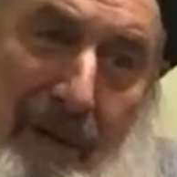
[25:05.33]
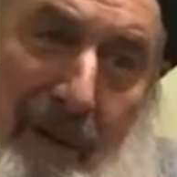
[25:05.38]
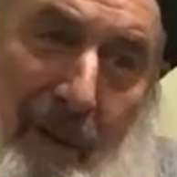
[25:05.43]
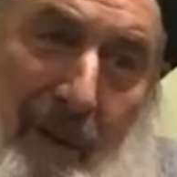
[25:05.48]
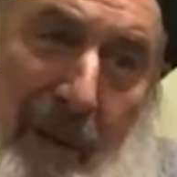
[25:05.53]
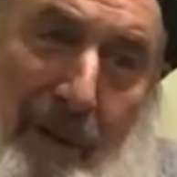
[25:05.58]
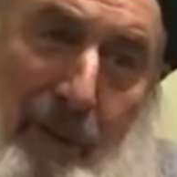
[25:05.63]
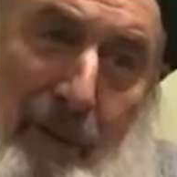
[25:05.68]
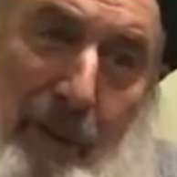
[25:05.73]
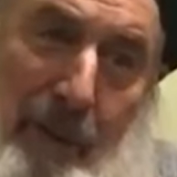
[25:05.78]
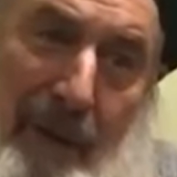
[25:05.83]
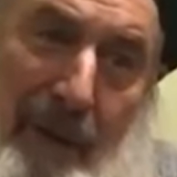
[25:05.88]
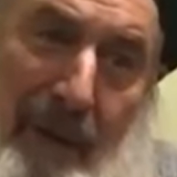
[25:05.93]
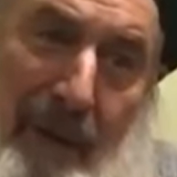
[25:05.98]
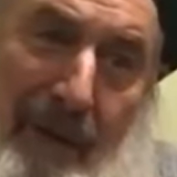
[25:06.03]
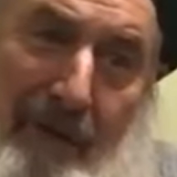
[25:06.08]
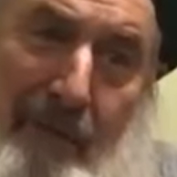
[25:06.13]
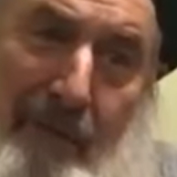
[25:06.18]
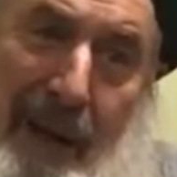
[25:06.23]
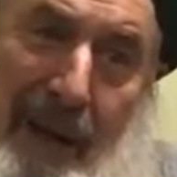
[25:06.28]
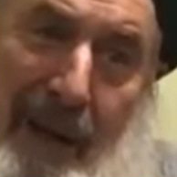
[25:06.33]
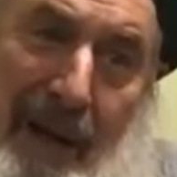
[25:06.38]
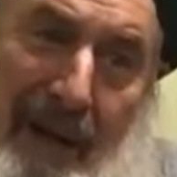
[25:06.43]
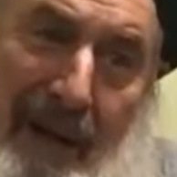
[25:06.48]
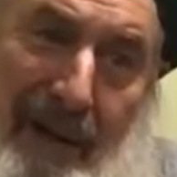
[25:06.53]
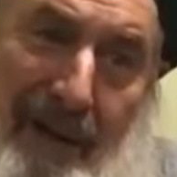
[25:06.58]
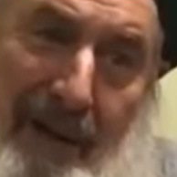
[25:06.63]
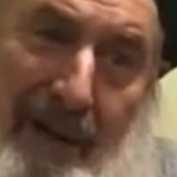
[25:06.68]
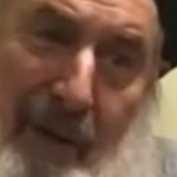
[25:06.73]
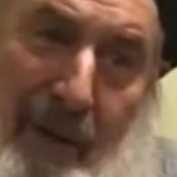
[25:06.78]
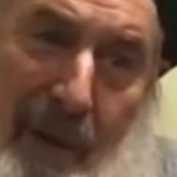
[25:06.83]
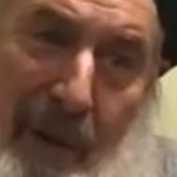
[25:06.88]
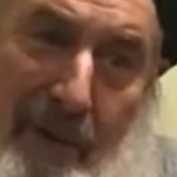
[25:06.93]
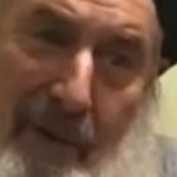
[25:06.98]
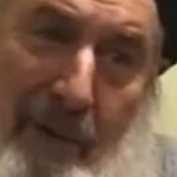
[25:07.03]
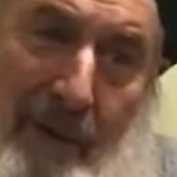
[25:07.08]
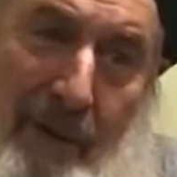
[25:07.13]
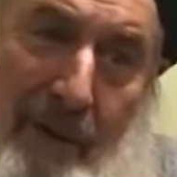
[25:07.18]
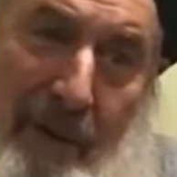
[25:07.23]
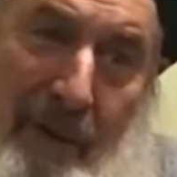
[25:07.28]
You want to be loved by Allah? You want
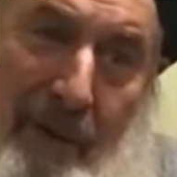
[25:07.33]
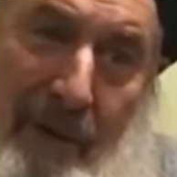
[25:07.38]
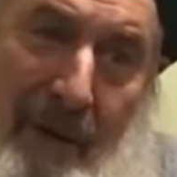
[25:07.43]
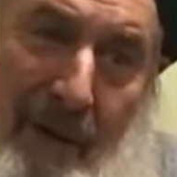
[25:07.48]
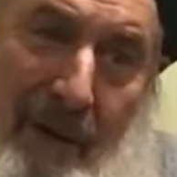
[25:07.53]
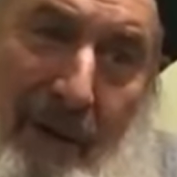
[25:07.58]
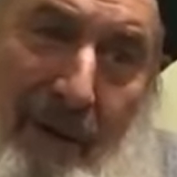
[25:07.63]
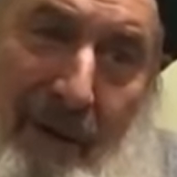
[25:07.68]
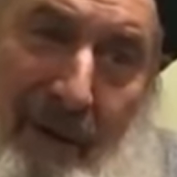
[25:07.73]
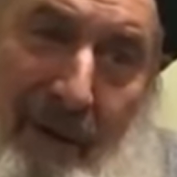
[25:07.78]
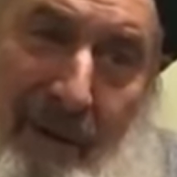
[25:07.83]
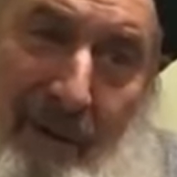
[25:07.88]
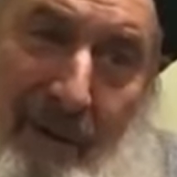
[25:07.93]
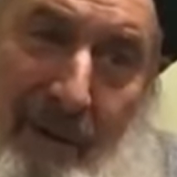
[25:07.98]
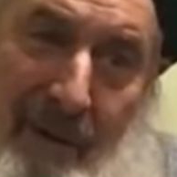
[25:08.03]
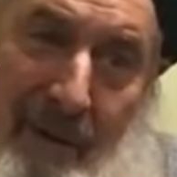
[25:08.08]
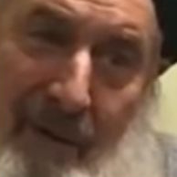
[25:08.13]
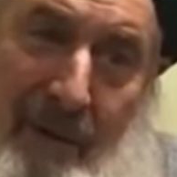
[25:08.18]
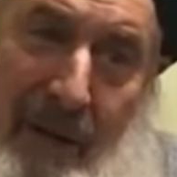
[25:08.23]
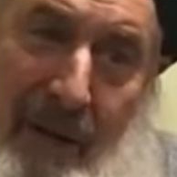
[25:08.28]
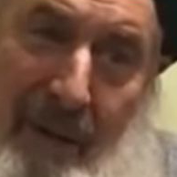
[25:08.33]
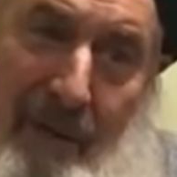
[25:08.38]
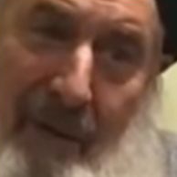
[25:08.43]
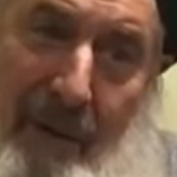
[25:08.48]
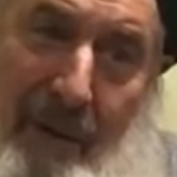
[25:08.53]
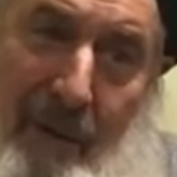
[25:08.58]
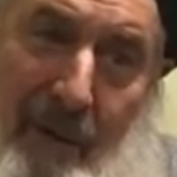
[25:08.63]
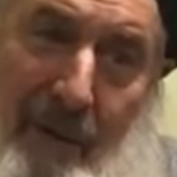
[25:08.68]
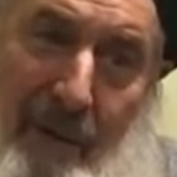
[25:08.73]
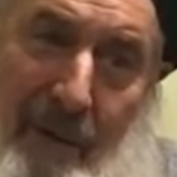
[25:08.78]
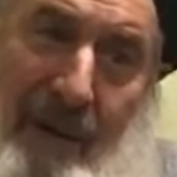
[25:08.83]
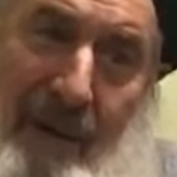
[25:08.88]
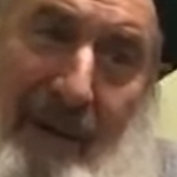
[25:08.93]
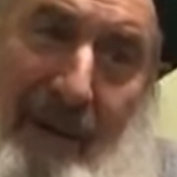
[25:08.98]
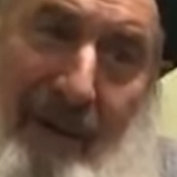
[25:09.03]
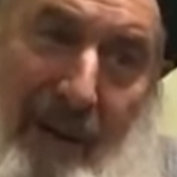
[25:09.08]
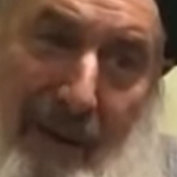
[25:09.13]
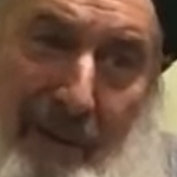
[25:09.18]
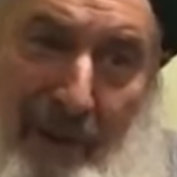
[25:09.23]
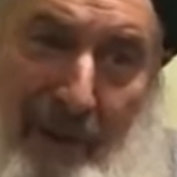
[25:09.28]
to hear those heavenly words, "I
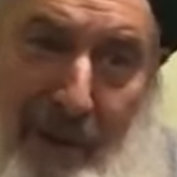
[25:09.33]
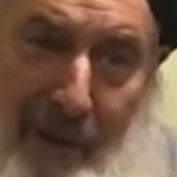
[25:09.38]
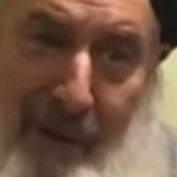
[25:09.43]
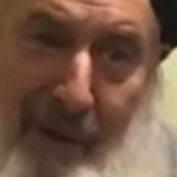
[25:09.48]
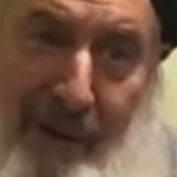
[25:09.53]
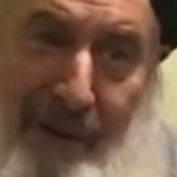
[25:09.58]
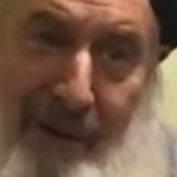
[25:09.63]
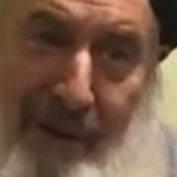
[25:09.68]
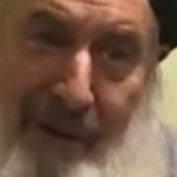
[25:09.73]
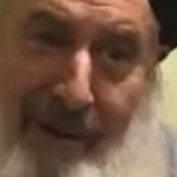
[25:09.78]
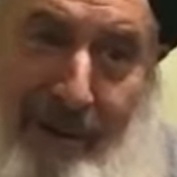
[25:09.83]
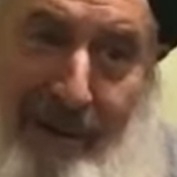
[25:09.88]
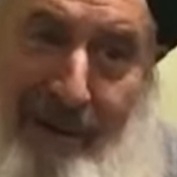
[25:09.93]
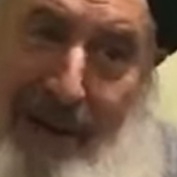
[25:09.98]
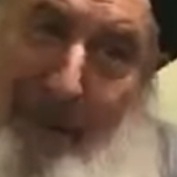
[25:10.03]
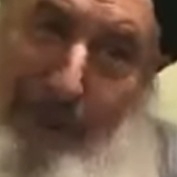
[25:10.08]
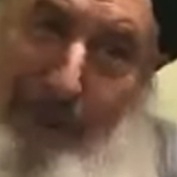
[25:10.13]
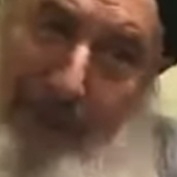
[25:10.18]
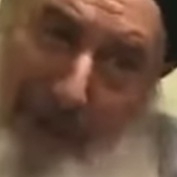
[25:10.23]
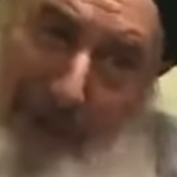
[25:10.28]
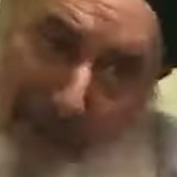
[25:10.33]
love you," coming from the